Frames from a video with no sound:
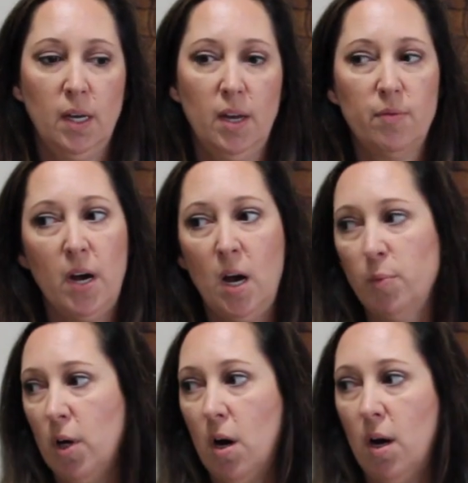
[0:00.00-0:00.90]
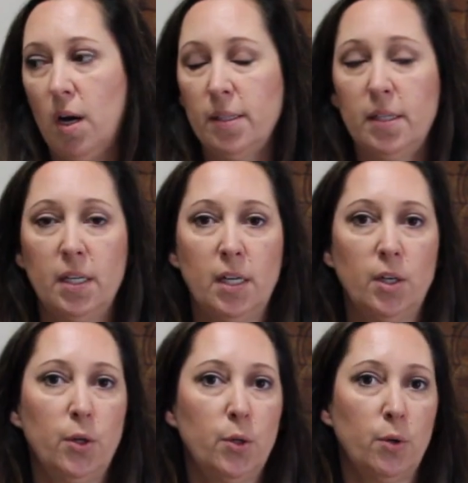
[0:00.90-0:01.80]
if I'm God, then
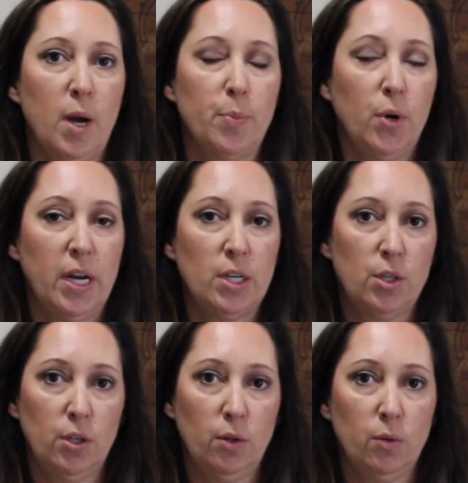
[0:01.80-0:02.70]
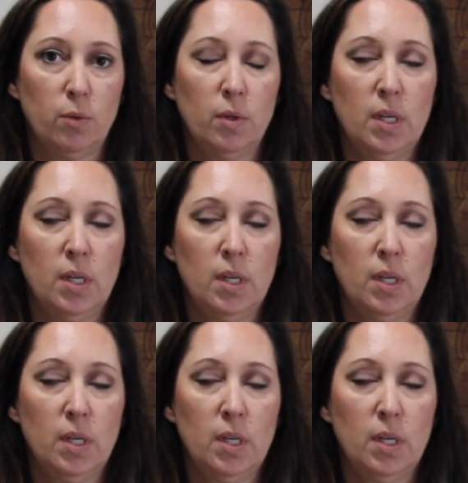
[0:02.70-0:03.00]
who do I pray to?